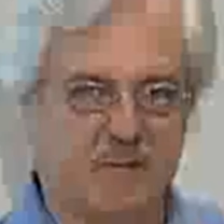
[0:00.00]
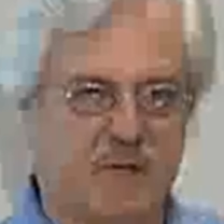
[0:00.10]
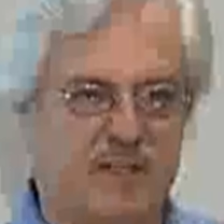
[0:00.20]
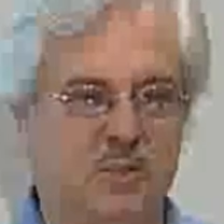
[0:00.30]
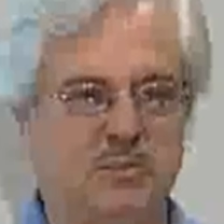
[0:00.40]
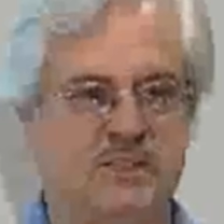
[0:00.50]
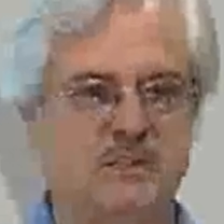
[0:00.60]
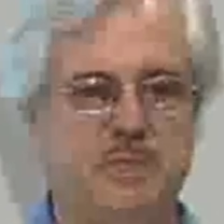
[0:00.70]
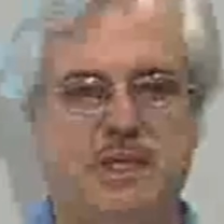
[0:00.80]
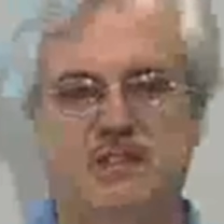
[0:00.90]
the wide open
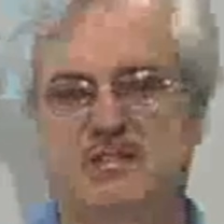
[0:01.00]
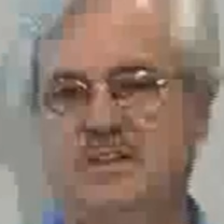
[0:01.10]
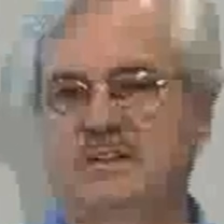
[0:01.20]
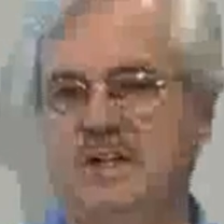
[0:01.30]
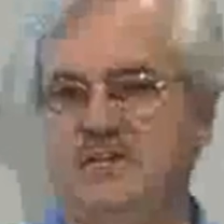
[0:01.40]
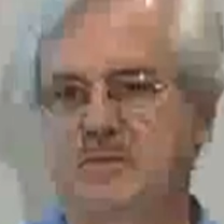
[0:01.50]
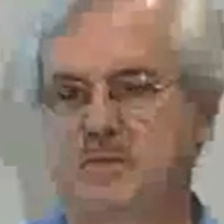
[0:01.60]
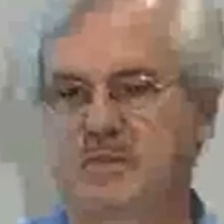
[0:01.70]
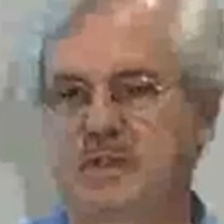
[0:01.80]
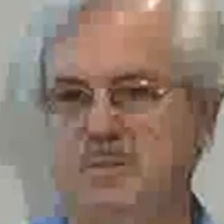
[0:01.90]
expanse. You don't have to
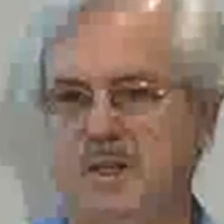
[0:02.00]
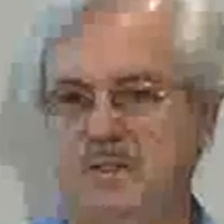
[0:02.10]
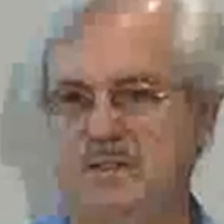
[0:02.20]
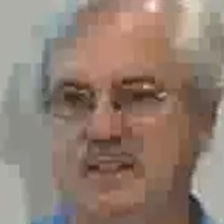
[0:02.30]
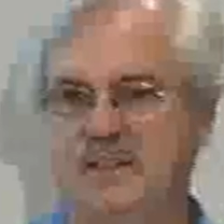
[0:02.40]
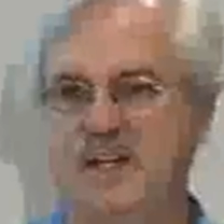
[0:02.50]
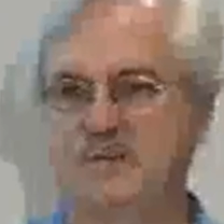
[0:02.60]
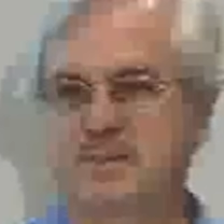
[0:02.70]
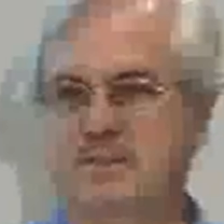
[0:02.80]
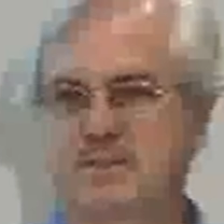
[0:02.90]
worry about any
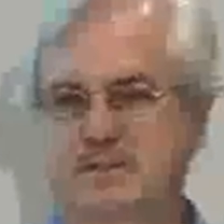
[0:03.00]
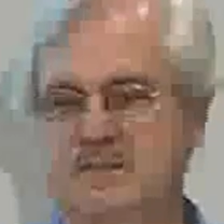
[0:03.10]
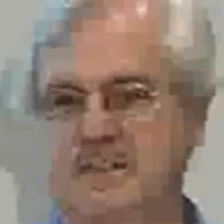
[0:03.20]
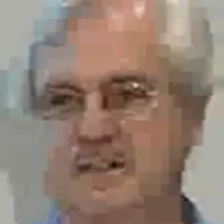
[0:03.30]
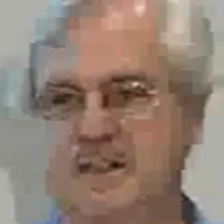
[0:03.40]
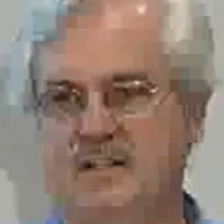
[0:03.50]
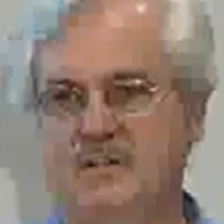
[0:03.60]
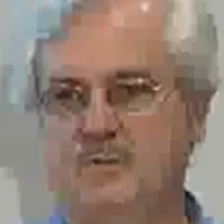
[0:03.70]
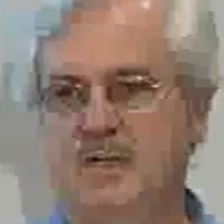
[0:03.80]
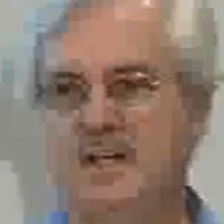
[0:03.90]
obstacles in
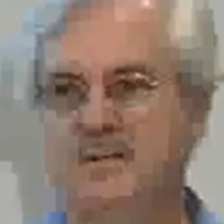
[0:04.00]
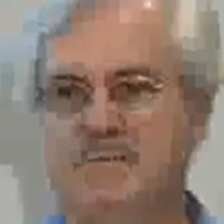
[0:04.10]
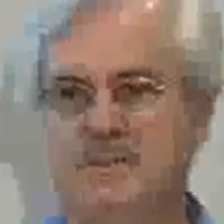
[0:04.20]
the way.